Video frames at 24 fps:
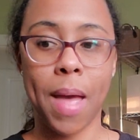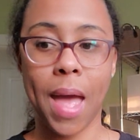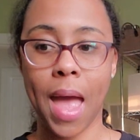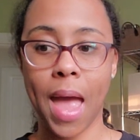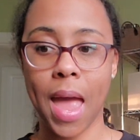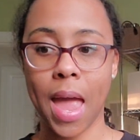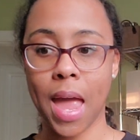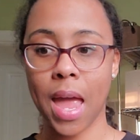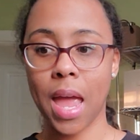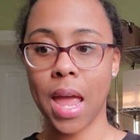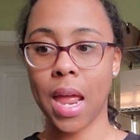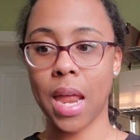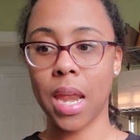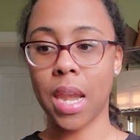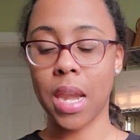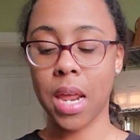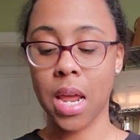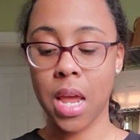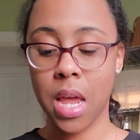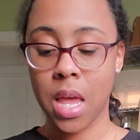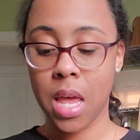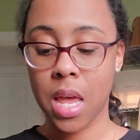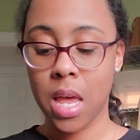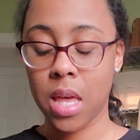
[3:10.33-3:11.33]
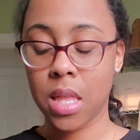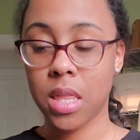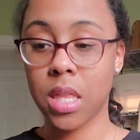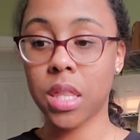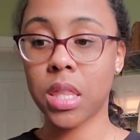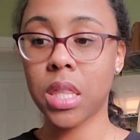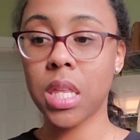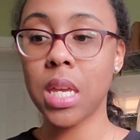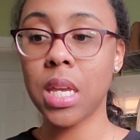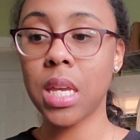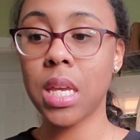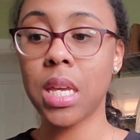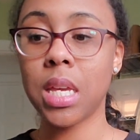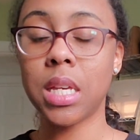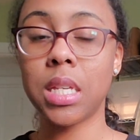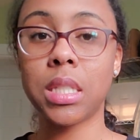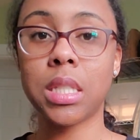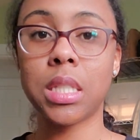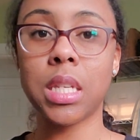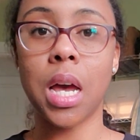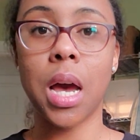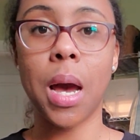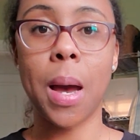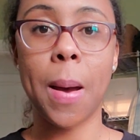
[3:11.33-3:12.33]
And the thing
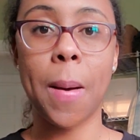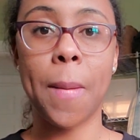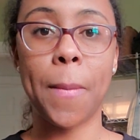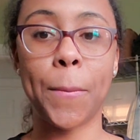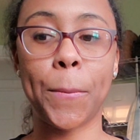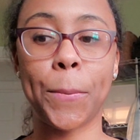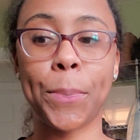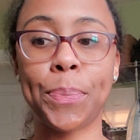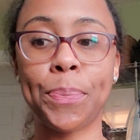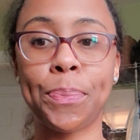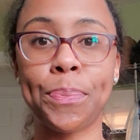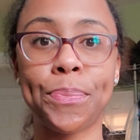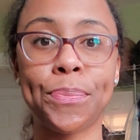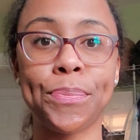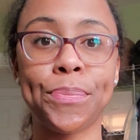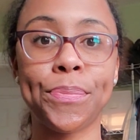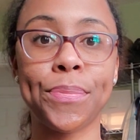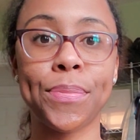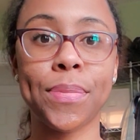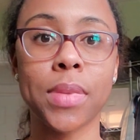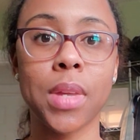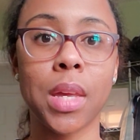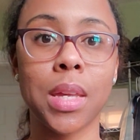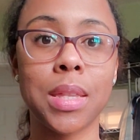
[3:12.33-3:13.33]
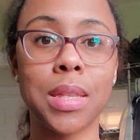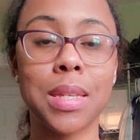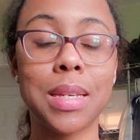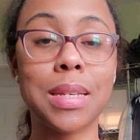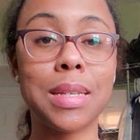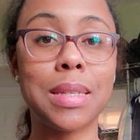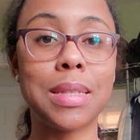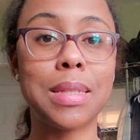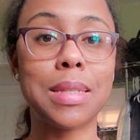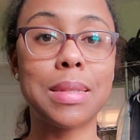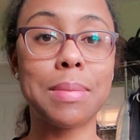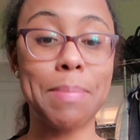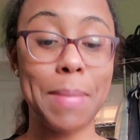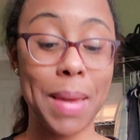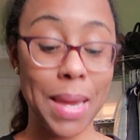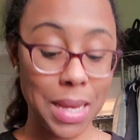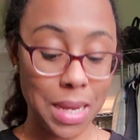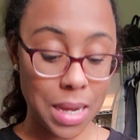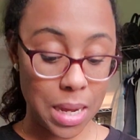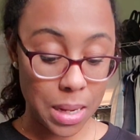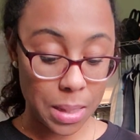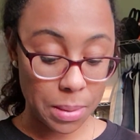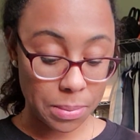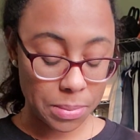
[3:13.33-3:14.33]
is, these
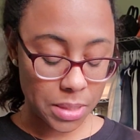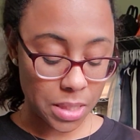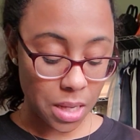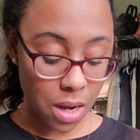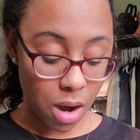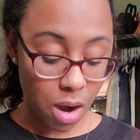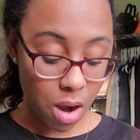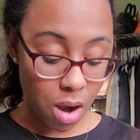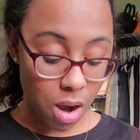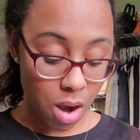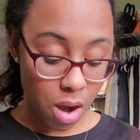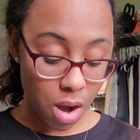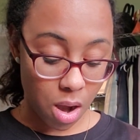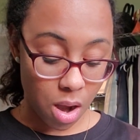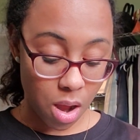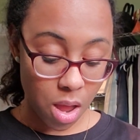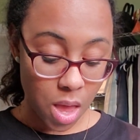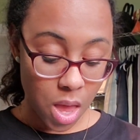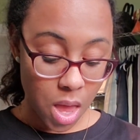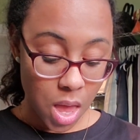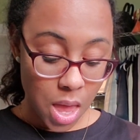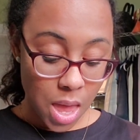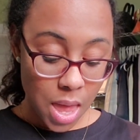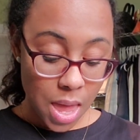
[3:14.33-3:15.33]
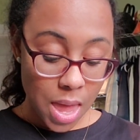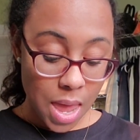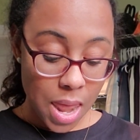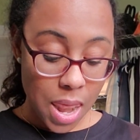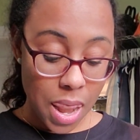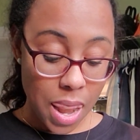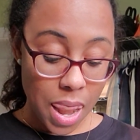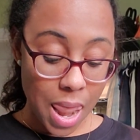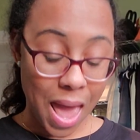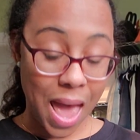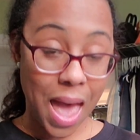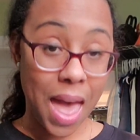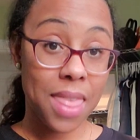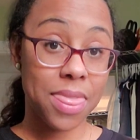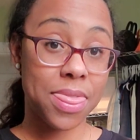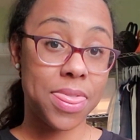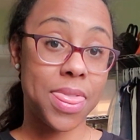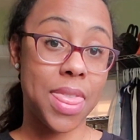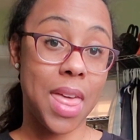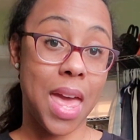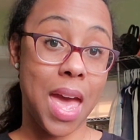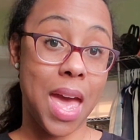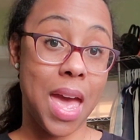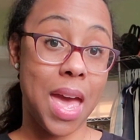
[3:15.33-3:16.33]
makeups are not
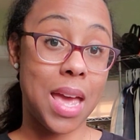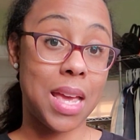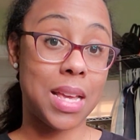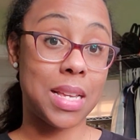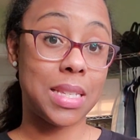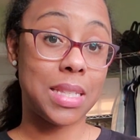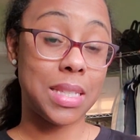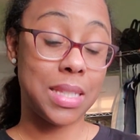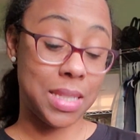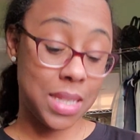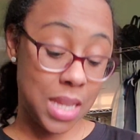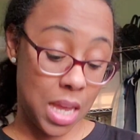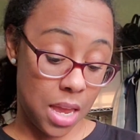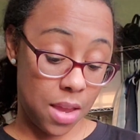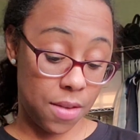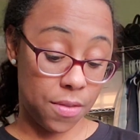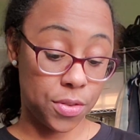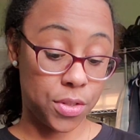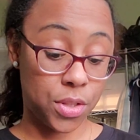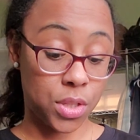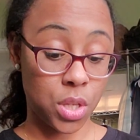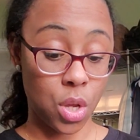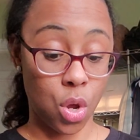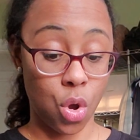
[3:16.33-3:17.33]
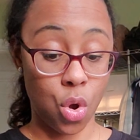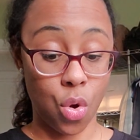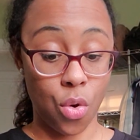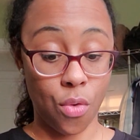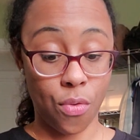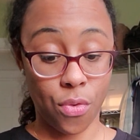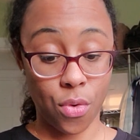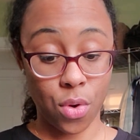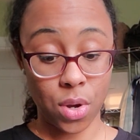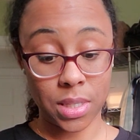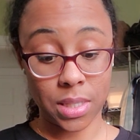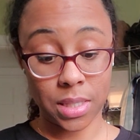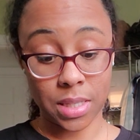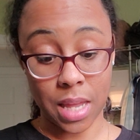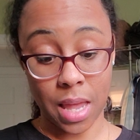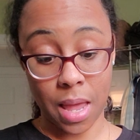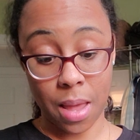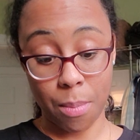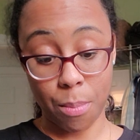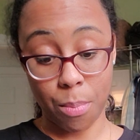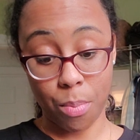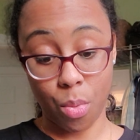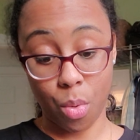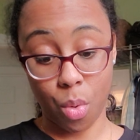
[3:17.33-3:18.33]
that safe. So for
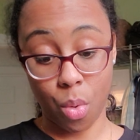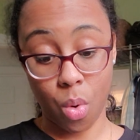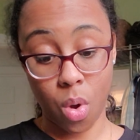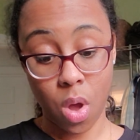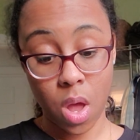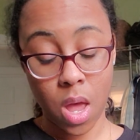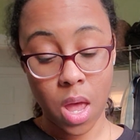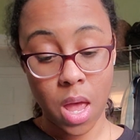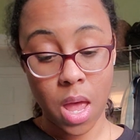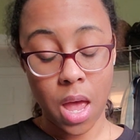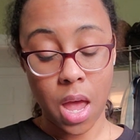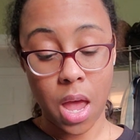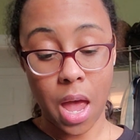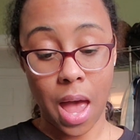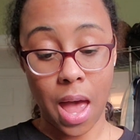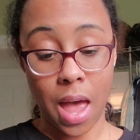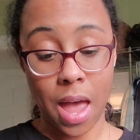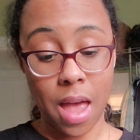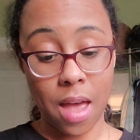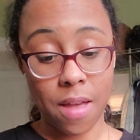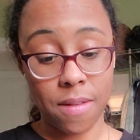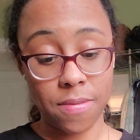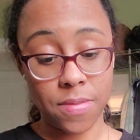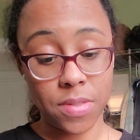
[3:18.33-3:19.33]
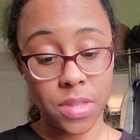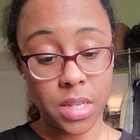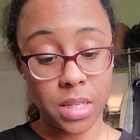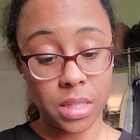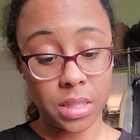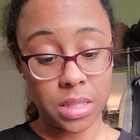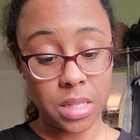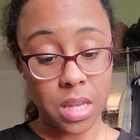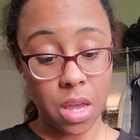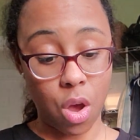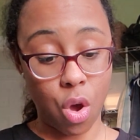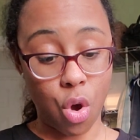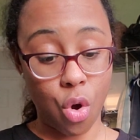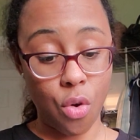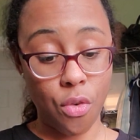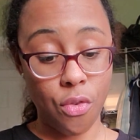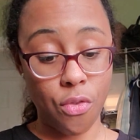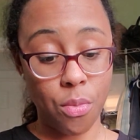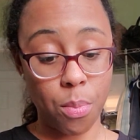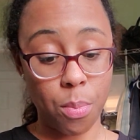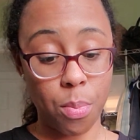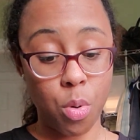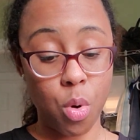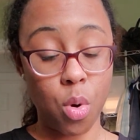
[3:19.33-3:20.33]
example, I have this
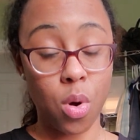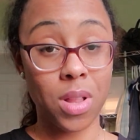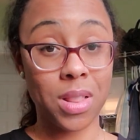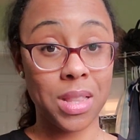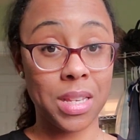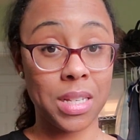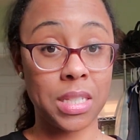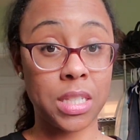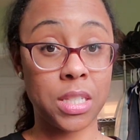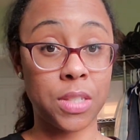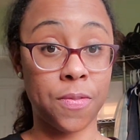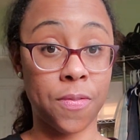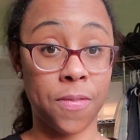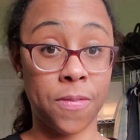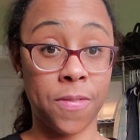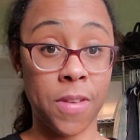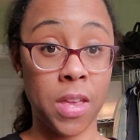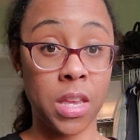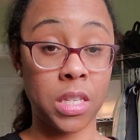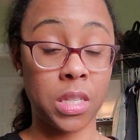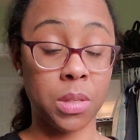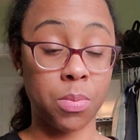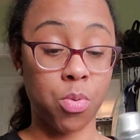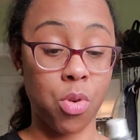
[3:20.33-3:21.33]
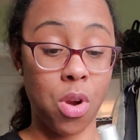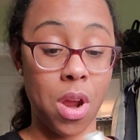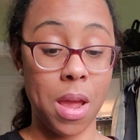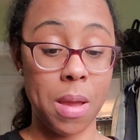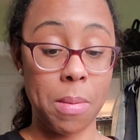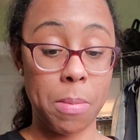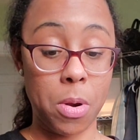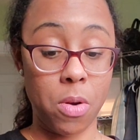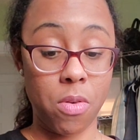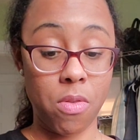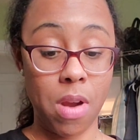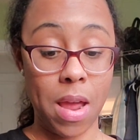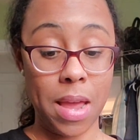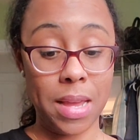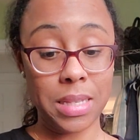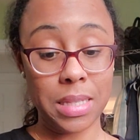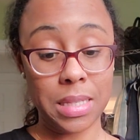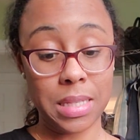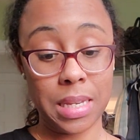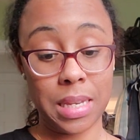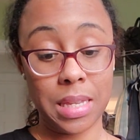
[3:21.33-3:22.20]
e.l.f. Poreless Face Primer, right?